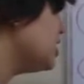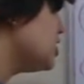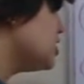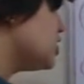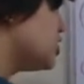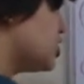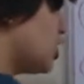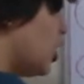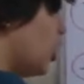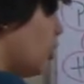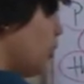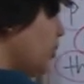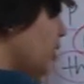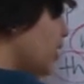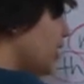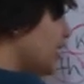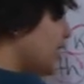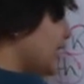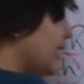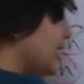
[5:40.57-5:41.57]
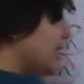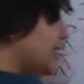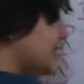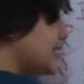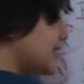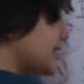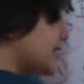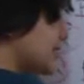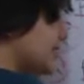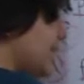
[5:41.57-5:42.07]
so it is
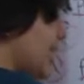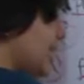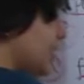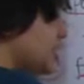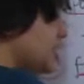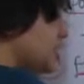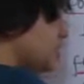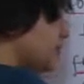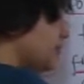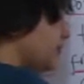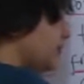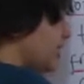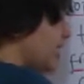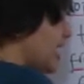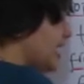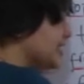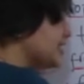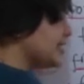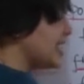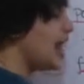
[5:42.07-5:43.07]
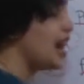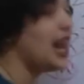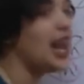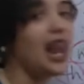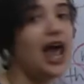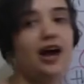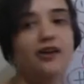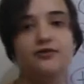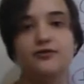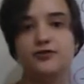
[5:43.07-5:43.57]
said as
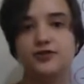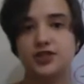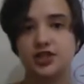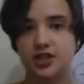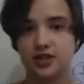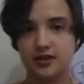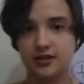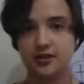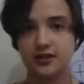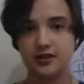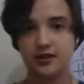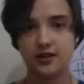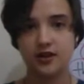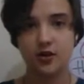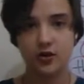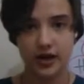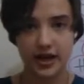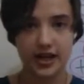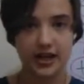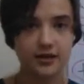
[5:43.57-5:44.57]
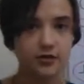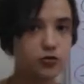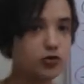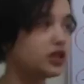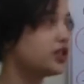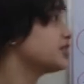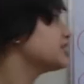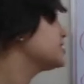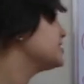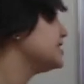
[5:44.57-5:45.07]
laughed, okay, with
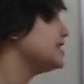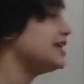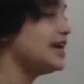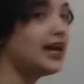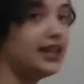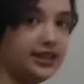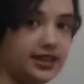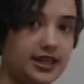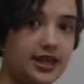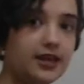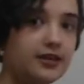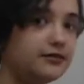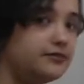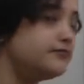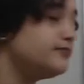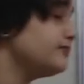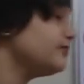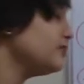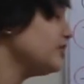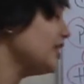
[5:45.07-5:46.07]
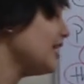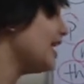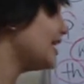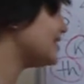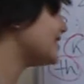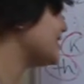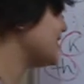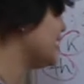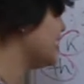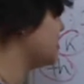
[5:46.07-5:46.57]
a T at
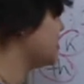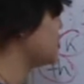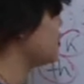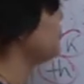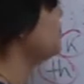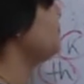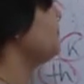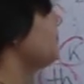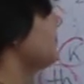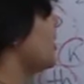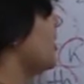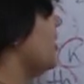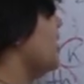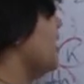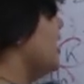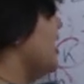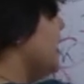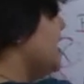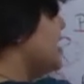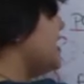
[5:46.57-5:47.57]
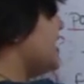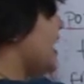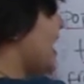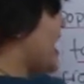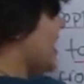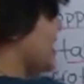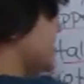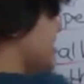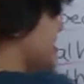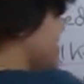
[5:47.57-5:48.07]
the end. The
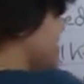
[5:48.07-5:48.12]
S,